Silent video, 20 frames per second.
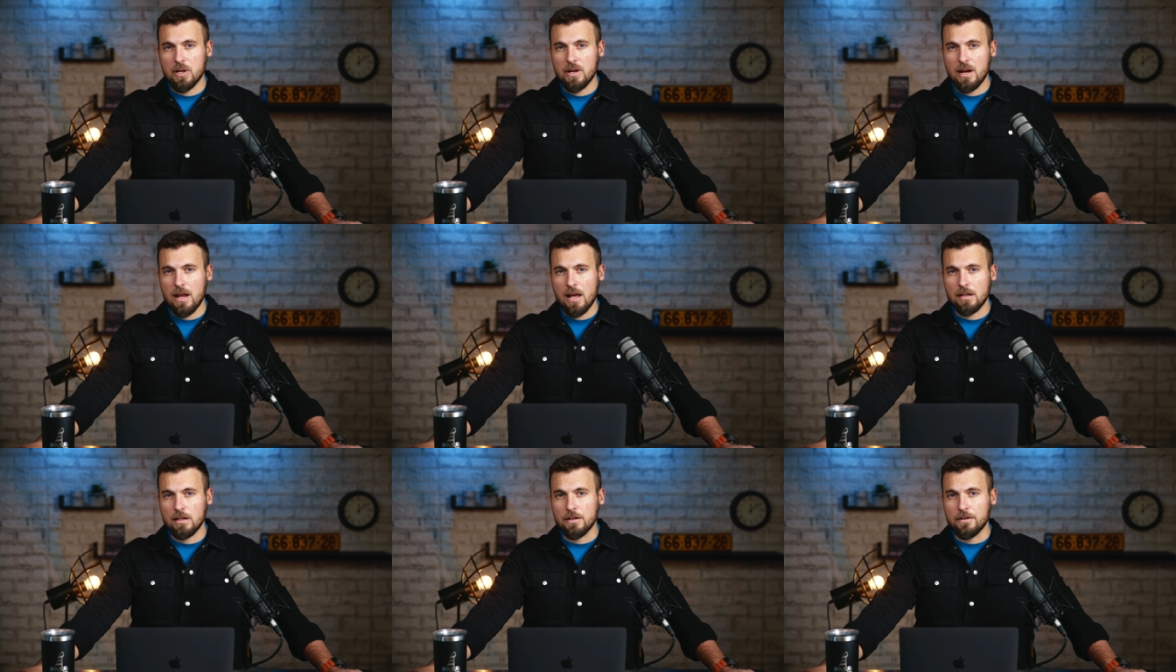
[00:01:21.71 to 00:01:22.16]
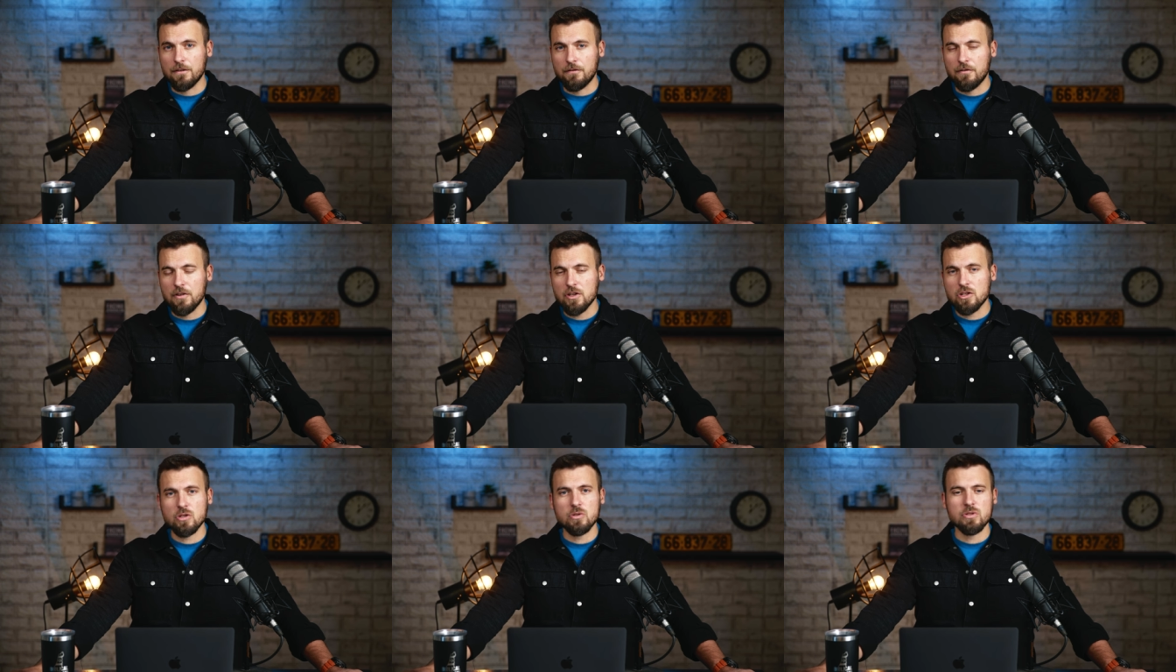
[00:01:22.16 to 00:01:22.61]
put out an
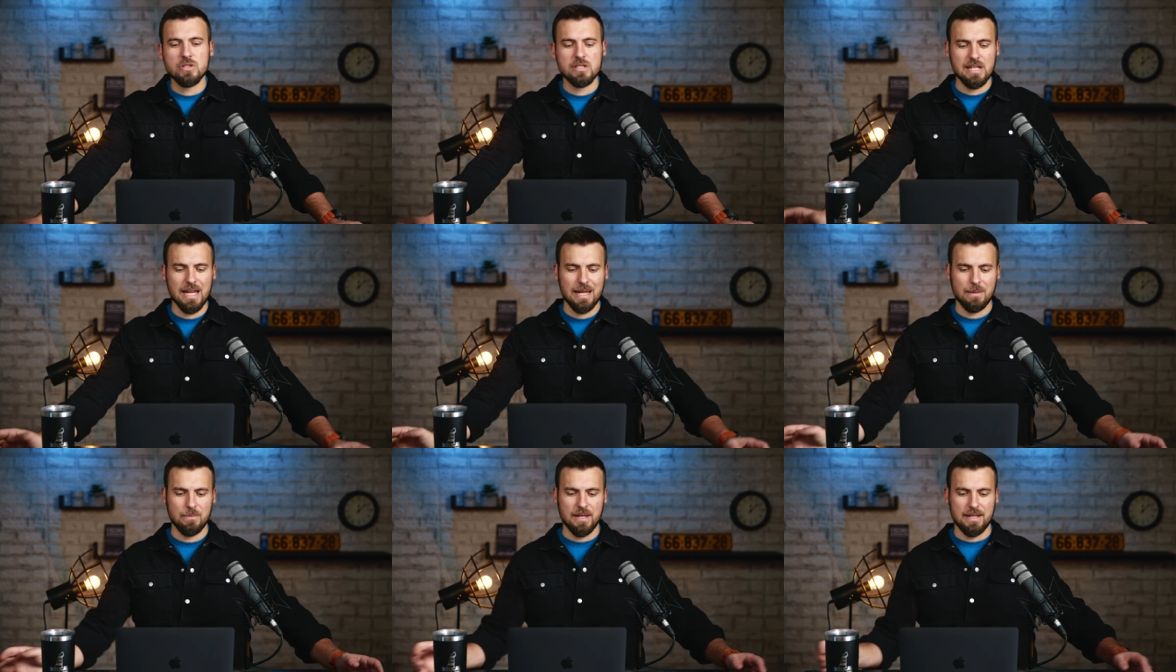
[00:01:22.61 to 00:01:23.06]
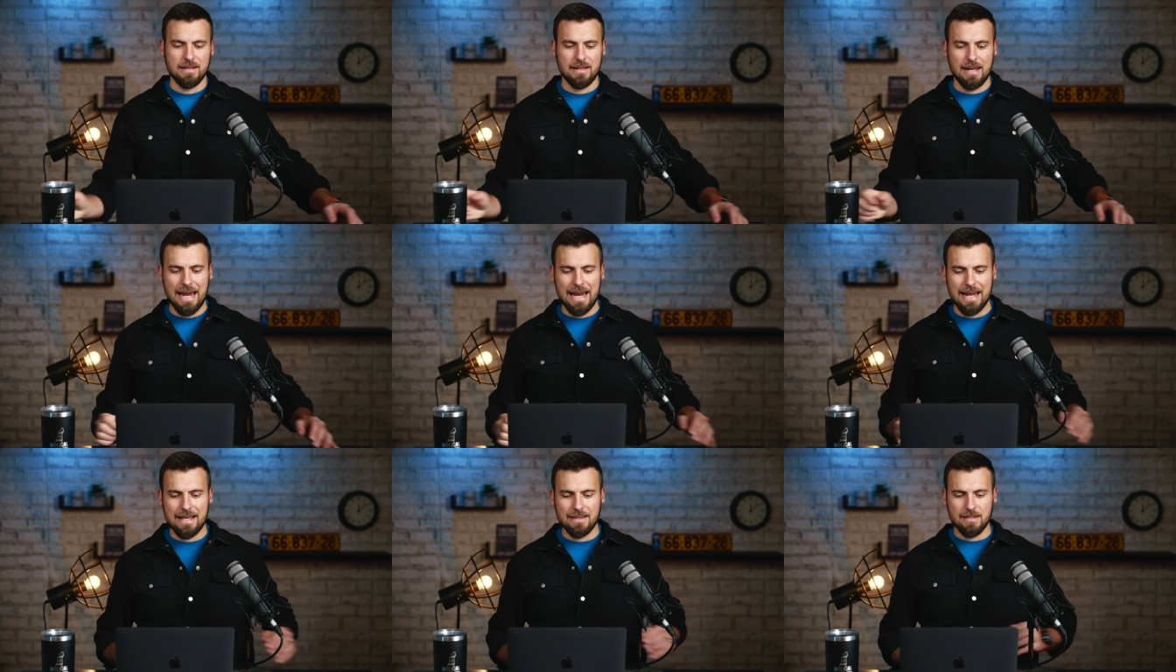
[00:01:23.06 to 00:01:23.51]
official statement.
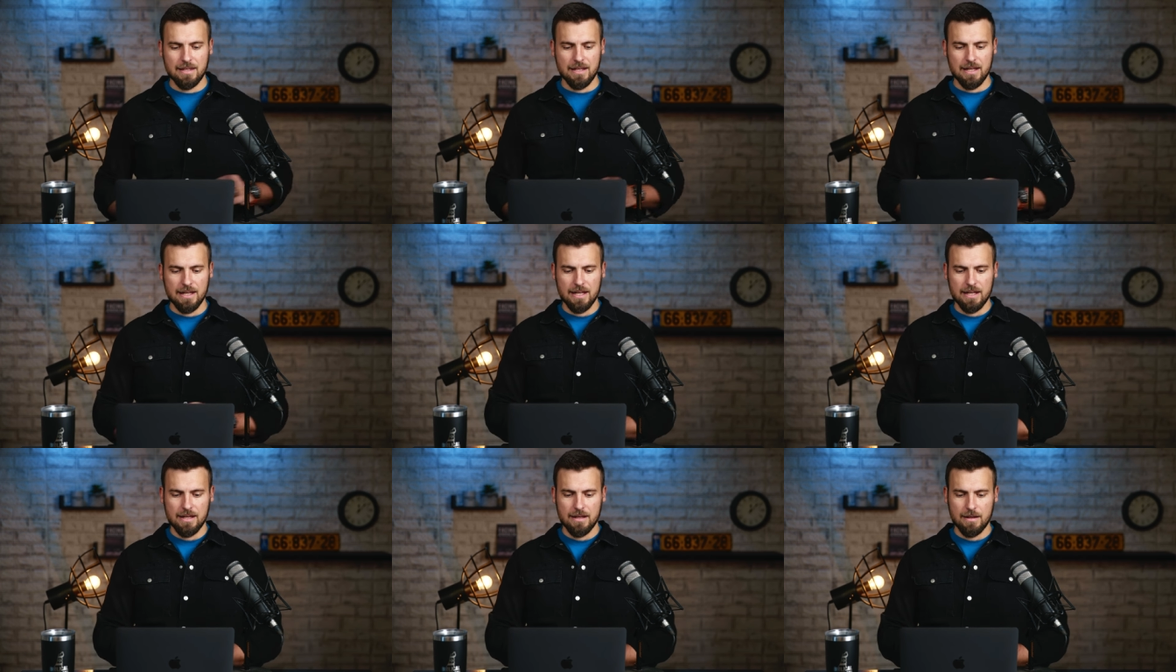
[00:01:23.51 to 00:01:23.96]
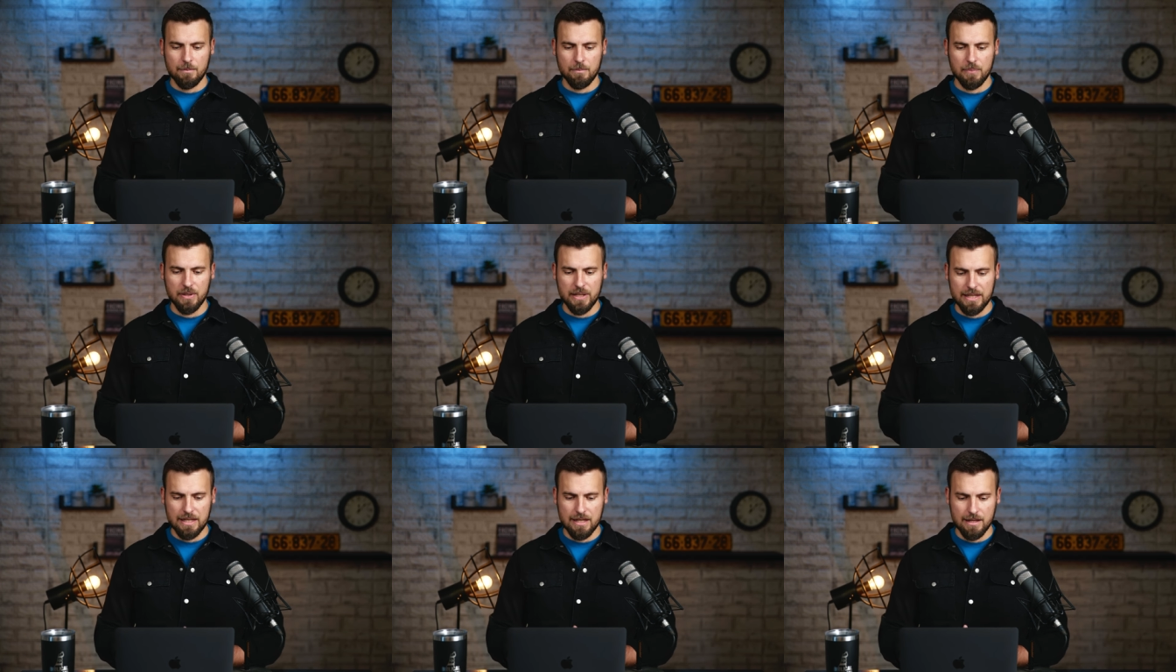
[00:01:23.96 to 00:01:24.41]
Antony
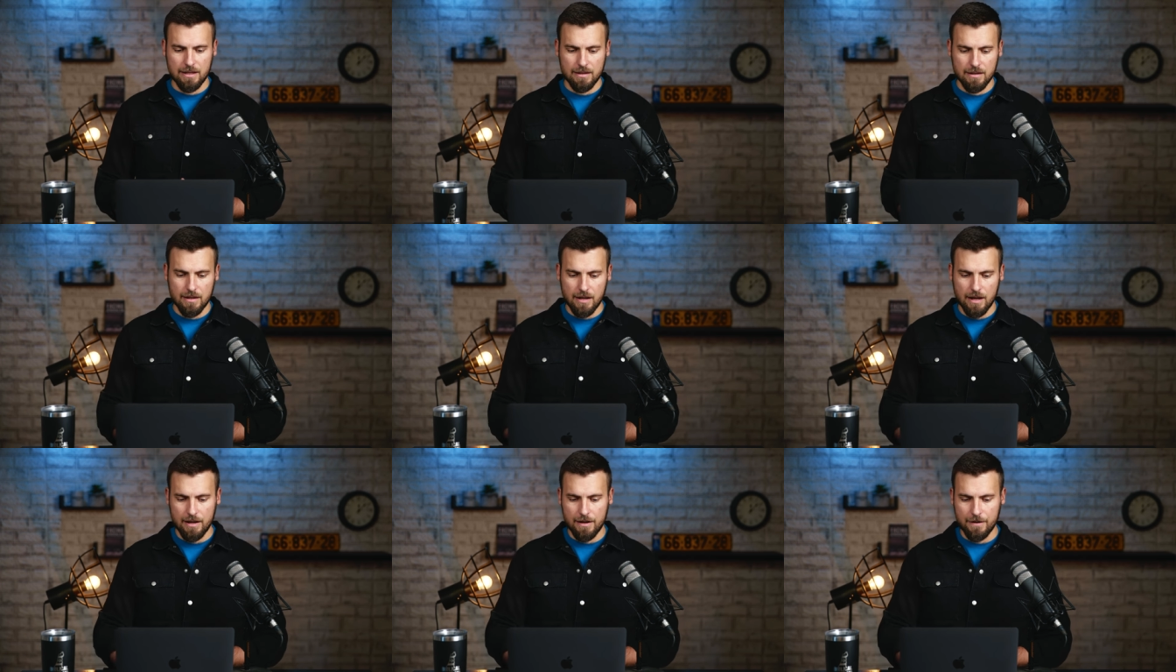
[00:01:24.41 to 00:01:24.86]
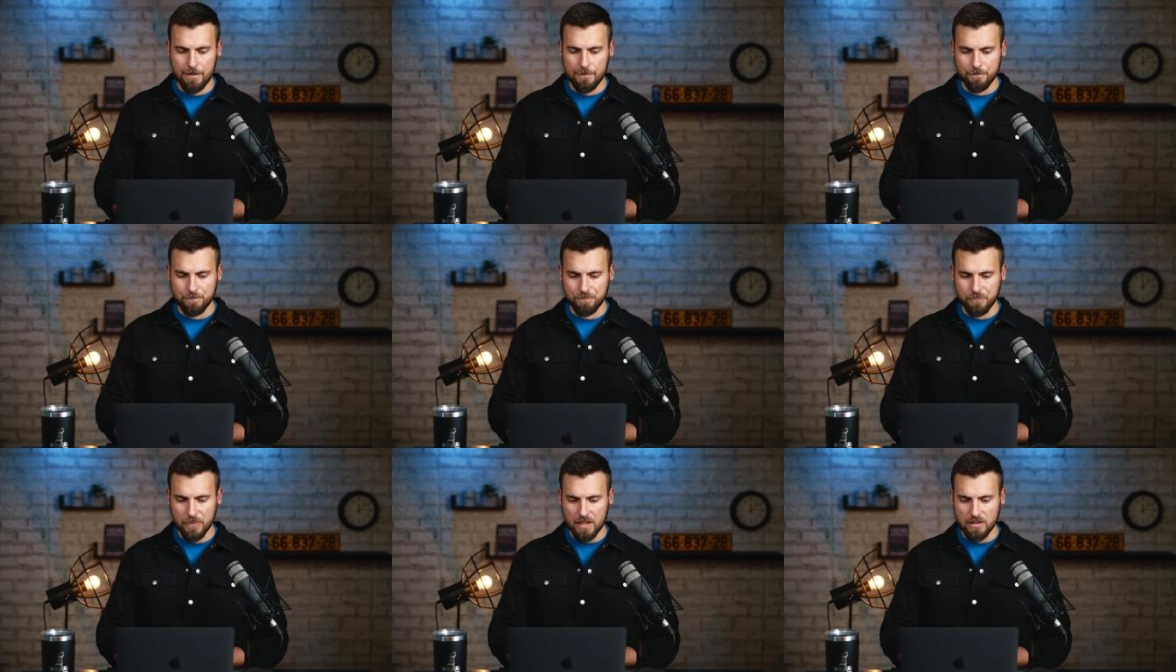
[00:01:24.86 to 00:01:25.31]
Blinken,
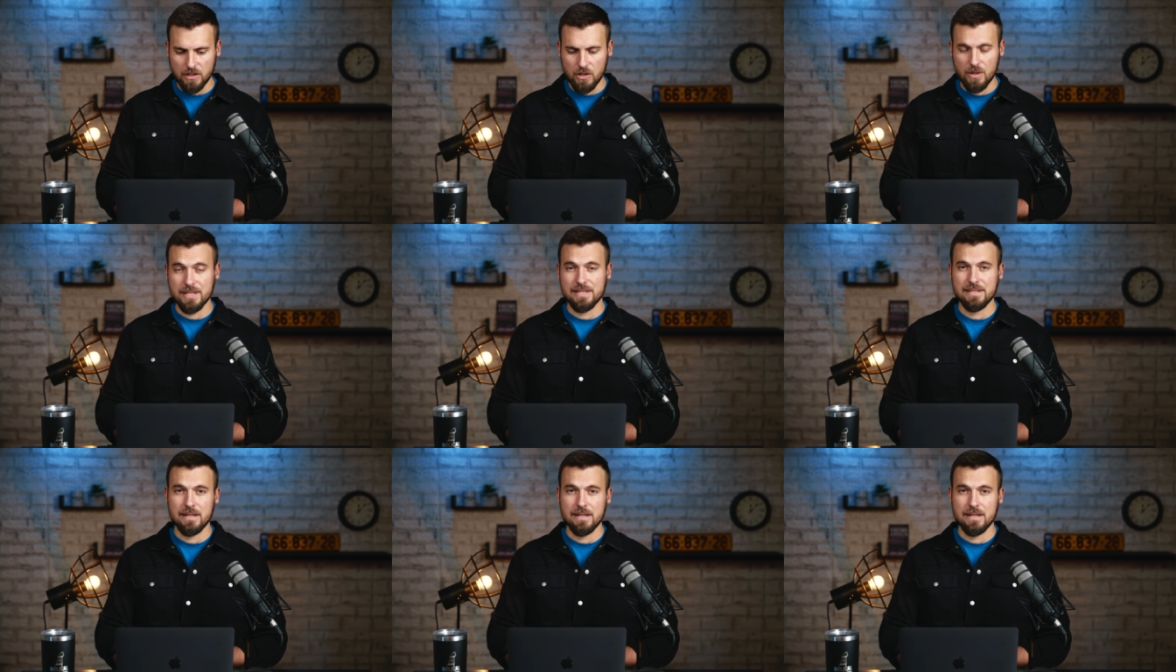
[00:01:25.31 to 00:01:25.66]
um, U.S.